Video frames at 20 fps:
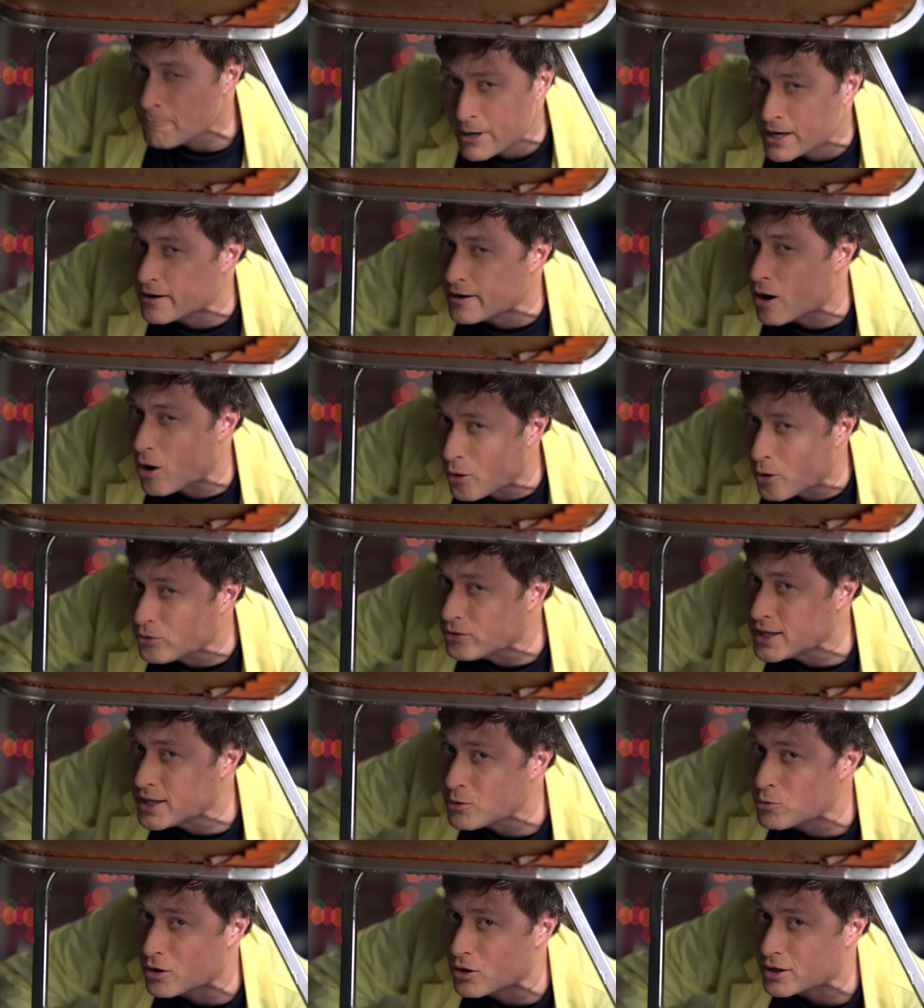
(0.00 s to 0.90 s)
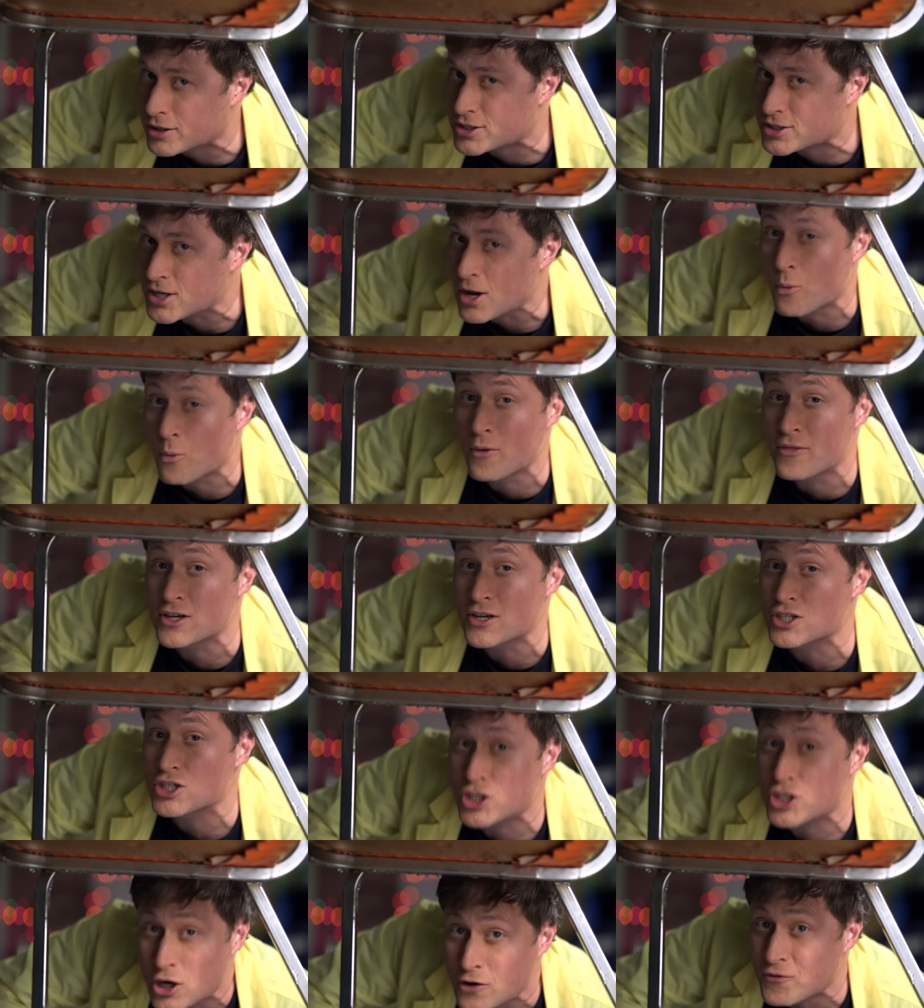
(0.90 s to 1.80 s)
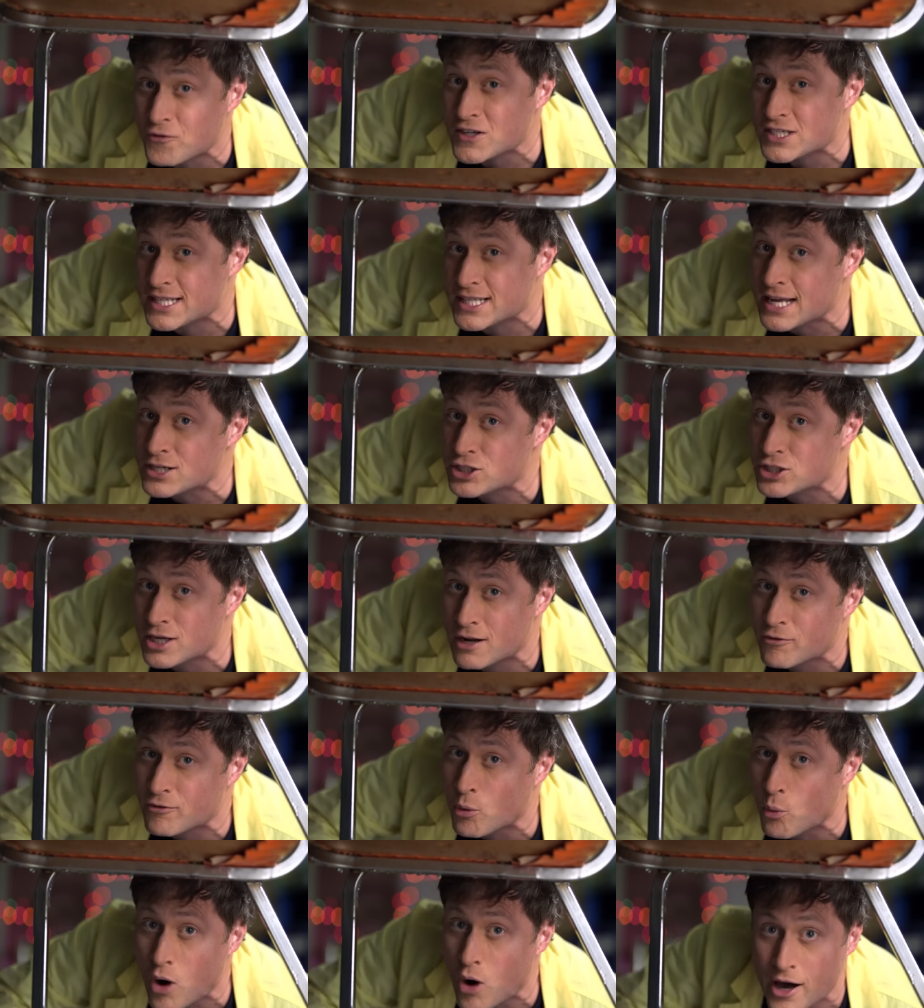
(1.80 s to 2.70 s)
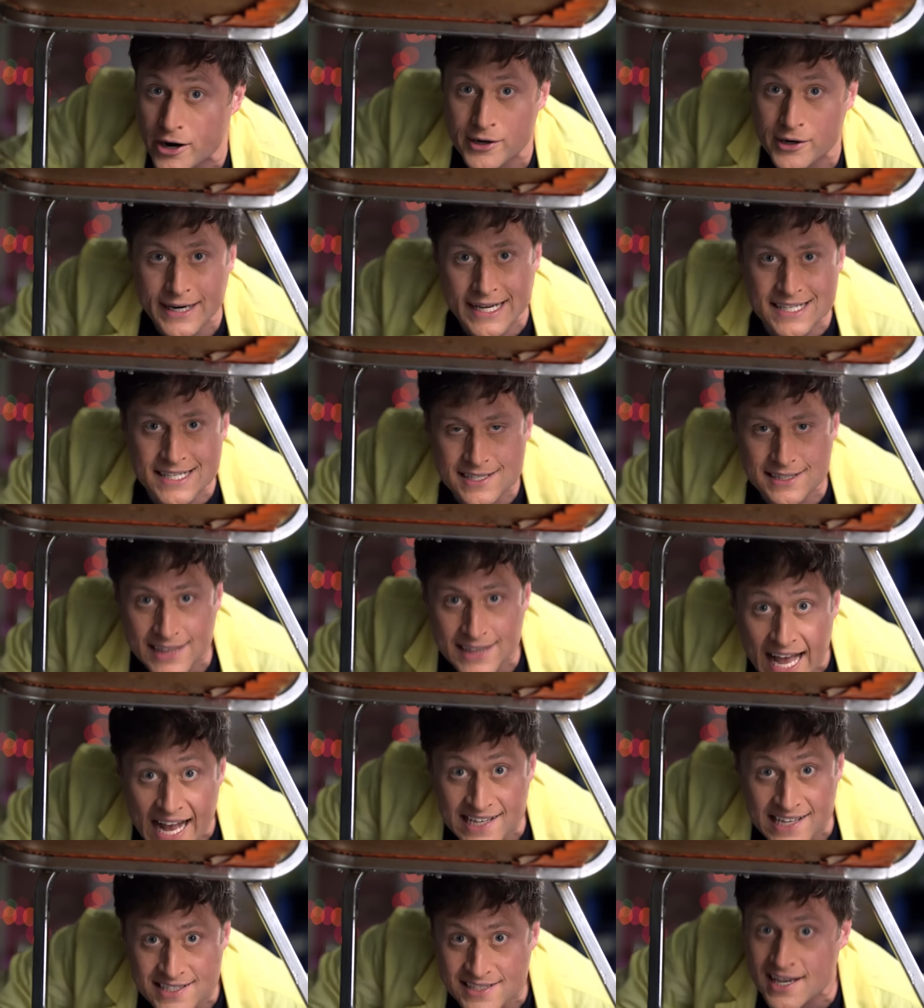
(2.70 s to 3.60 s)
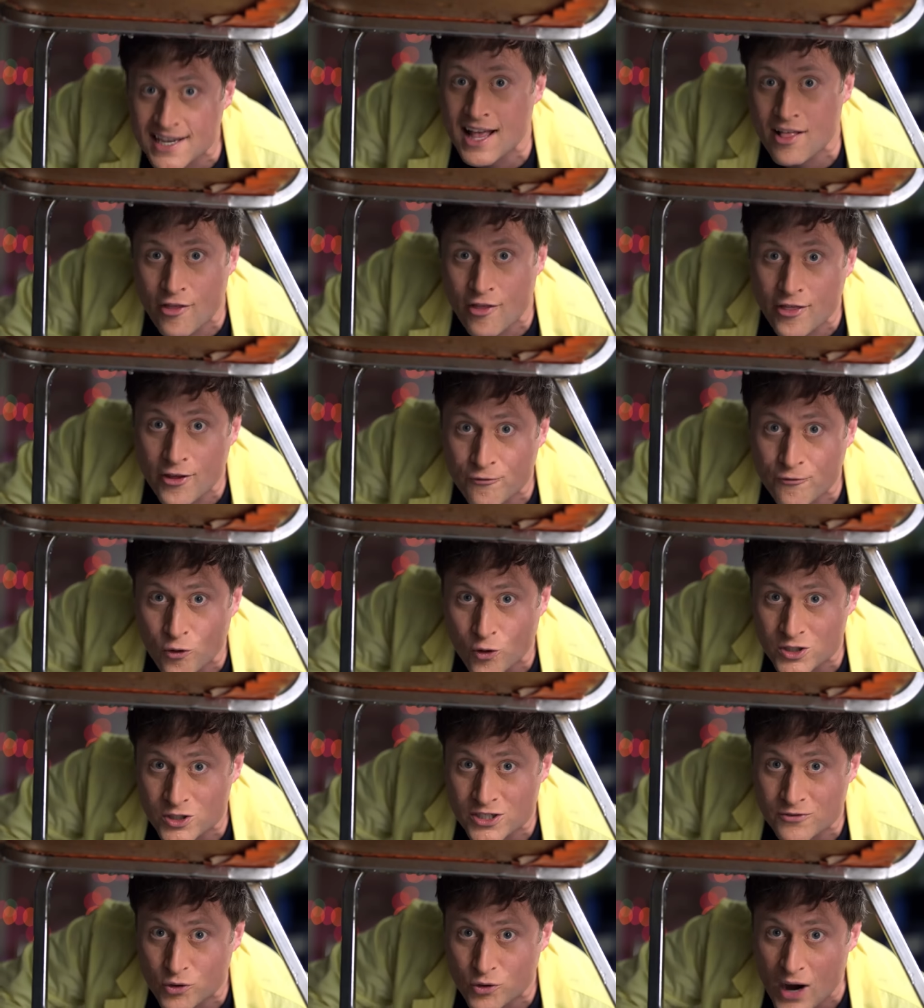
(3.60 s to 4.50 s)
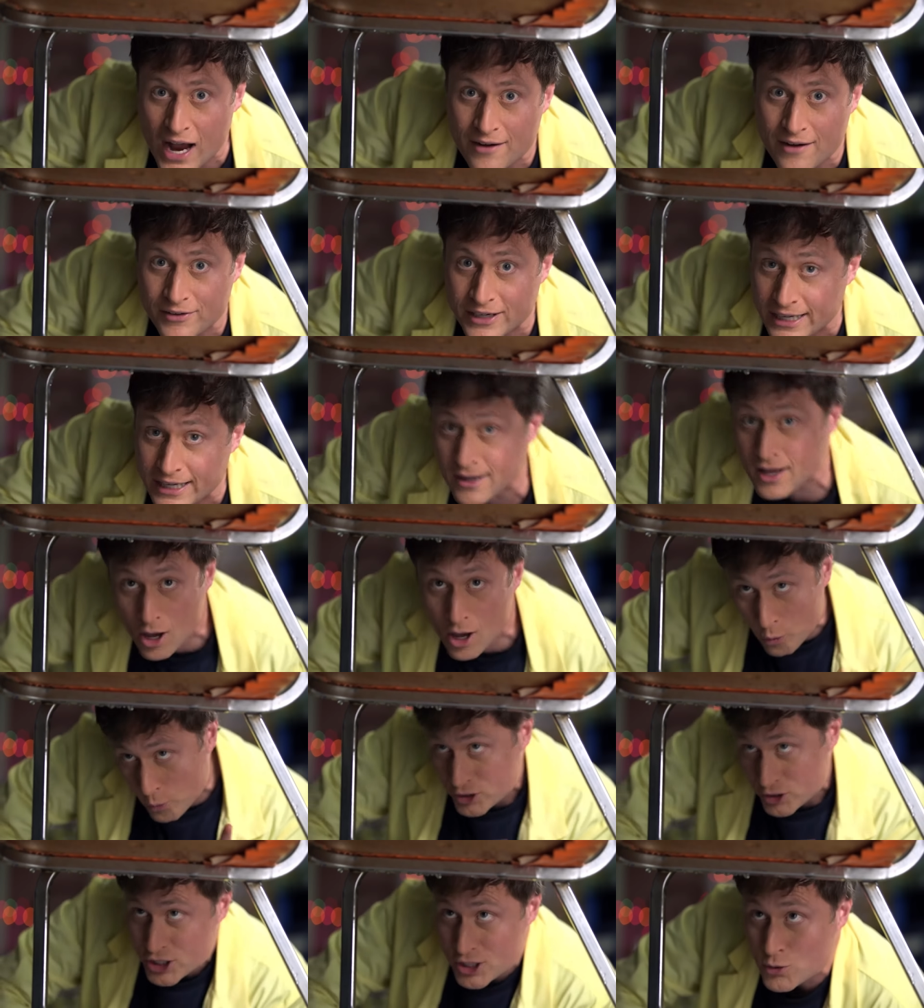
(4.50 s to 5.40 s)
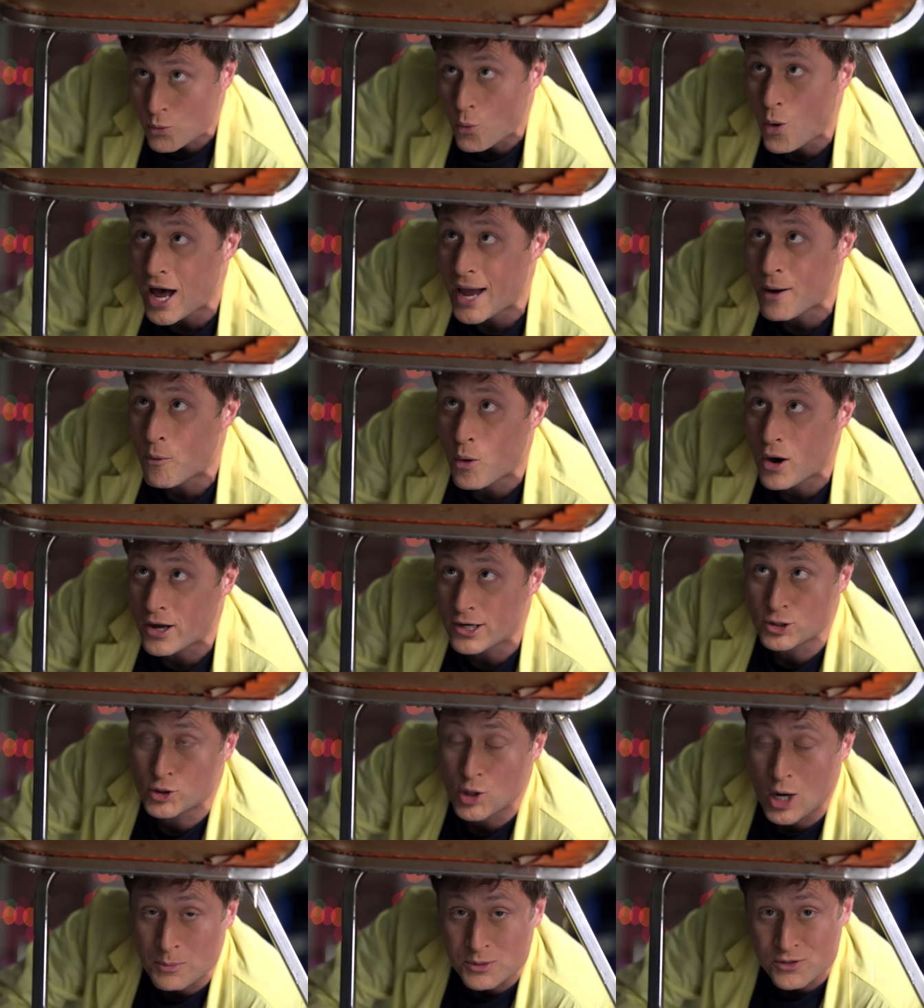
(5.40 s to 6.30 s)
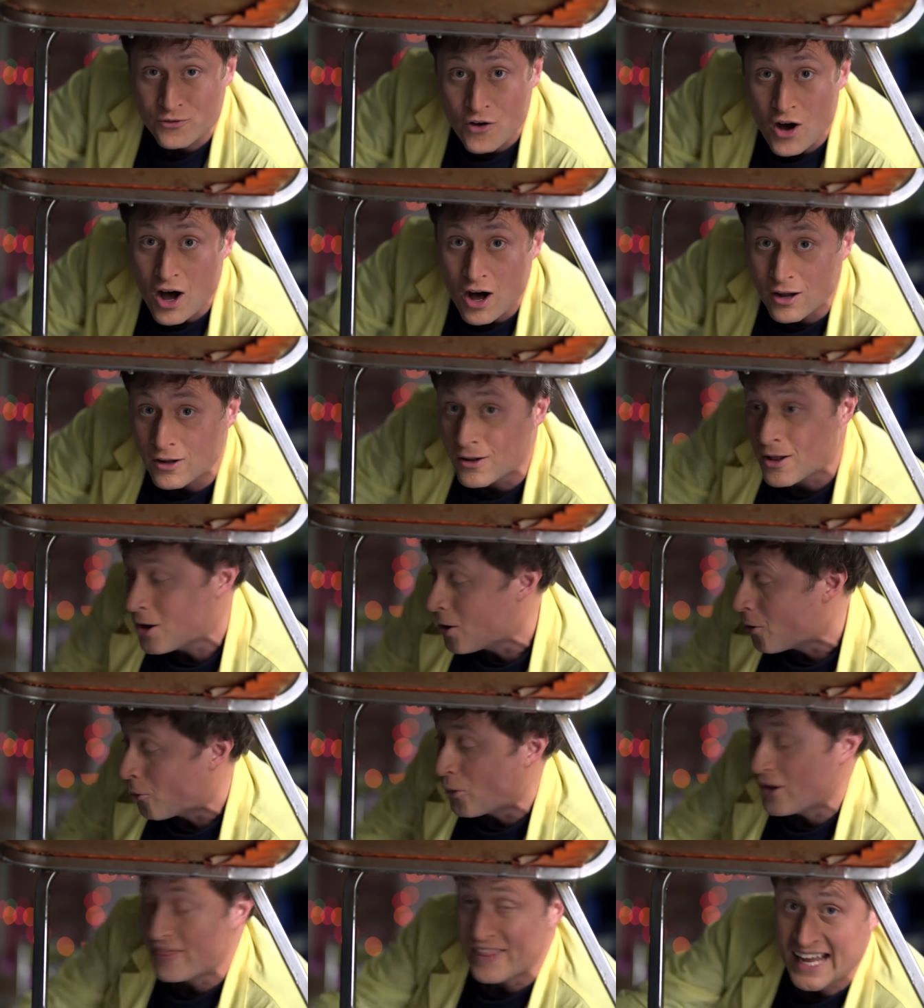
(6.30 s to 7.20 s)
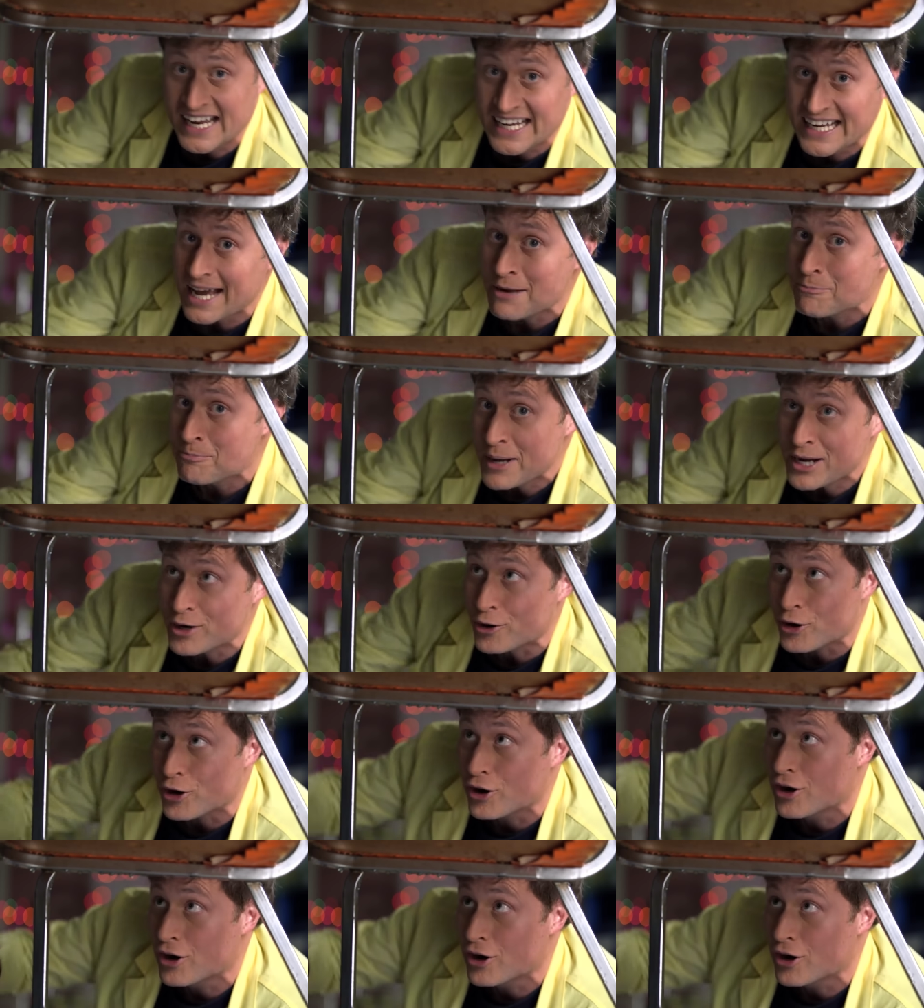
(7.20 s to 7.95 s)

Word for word: But it only works when the surface tension of the water is less than the force of gravity, which is why water drops fall when they get bigger.